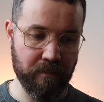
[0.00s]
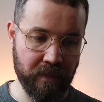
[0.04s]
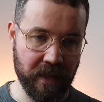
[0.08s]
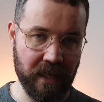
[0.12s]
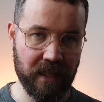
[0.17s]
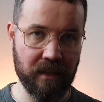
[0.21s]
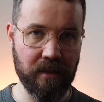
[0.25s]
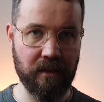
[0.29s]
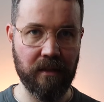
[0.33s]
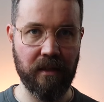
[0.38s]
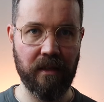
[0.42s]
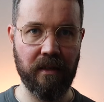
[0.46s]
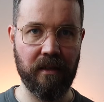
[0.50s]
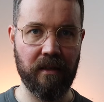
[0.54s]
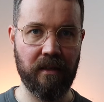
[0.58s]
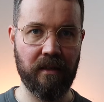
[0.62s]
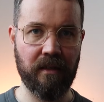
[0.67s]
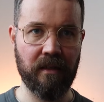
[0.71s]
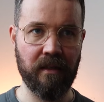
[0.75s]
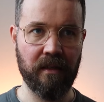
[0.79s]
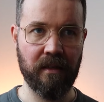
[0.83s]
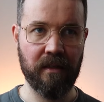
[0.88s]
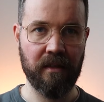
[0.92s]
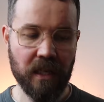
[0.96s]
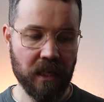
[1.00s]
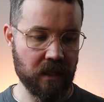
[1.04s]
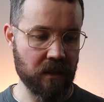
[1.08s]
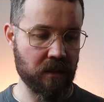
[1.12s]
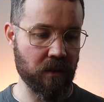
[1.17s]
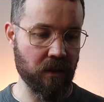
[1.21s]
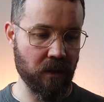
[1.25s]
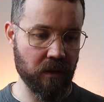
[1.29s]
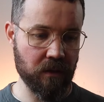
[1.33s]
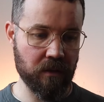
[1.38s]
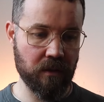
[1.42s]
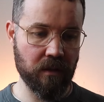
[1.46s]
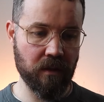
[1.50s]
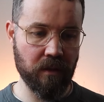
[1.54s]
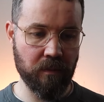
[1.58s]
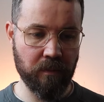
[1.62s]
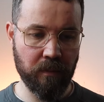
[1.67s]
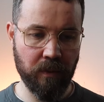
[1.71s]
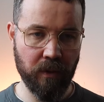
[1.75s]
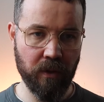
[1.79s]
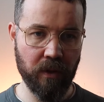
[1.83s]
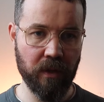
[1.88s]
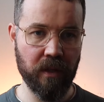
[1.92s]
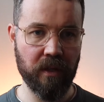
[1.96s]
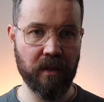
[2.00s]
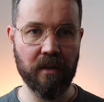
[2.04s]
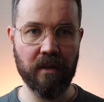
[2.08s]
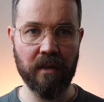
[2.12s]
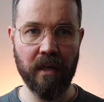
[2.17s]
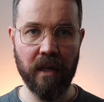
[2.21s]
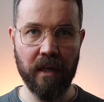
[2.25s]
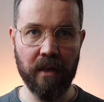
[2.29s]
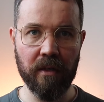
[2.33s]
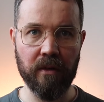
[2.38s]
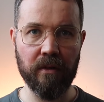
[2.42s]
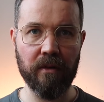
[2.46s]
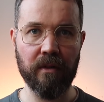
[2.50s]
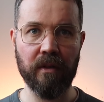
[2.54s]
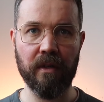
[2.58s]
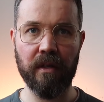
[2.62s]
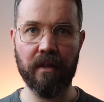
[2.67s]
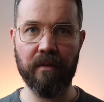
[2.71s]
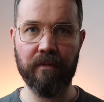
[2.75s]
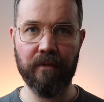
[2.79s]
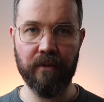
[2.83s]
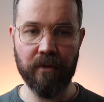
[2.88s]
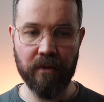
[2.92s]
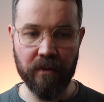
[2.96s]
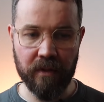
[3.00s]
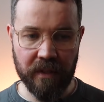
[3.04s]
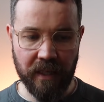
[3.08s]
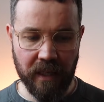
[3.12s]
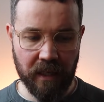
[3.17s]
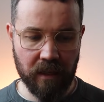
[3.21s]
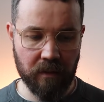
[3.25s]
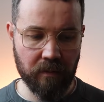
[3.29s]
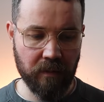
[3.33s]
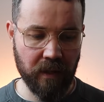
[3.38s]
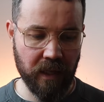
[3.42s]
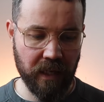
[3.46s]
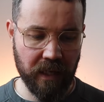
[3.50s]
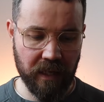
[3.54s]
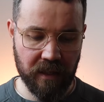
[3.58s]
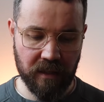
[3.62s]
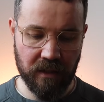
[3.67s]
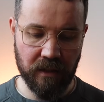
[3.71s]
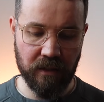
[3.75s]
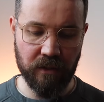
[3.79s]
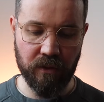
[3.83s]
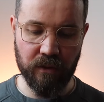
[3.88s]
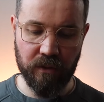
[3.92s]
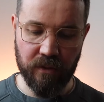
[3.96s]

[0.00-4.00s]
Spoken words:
Benzac. It's got to the point now that if you're a denim head and you